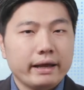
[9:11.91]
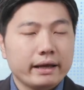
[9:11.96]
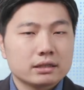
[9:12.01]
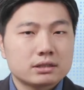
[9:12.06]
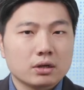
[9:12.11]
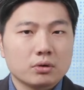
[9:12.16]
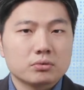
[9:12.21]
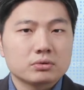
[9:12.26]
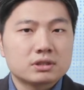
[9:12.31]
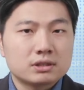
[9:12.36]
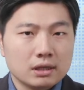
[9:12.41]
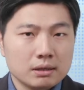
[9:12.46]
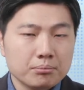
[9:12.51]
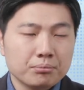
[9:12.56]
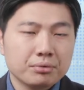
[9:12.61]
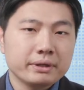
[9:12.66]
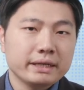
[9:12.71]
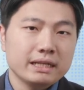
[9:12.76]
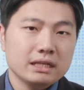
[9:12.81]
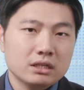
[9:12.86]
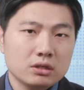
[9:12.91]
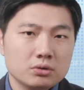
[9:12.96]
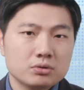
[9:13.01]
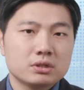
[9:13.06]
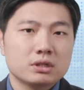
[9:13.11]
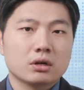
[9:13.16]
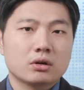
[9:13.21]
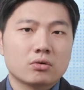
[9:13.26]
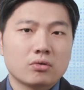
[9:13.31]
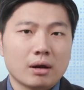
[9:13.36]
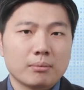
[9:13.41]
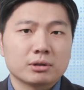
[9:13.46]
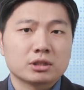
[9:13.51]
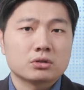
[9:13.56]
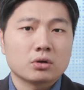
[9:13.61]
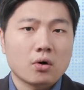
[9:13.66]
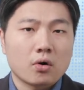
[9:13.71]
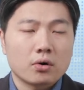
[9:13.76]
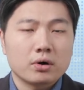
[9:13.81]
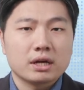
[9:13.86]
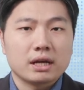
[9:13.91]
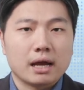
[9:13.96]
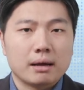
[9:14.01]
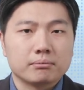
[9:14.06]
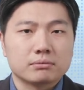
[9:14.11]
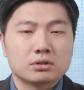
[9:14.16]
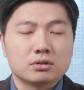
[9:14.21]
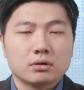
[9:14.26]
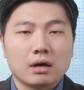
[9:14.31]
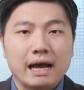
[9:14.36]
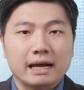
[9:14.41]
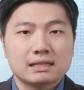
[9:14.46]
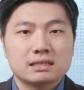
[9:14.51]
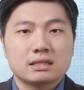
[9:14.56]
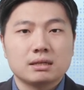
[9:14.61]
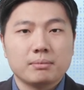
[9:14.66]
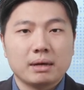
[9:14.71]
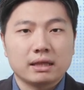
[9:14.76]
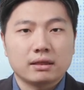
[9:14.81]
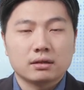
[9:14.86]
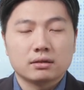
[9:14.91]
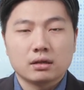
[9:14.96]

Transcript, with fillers: So simply using crematorium to estimate the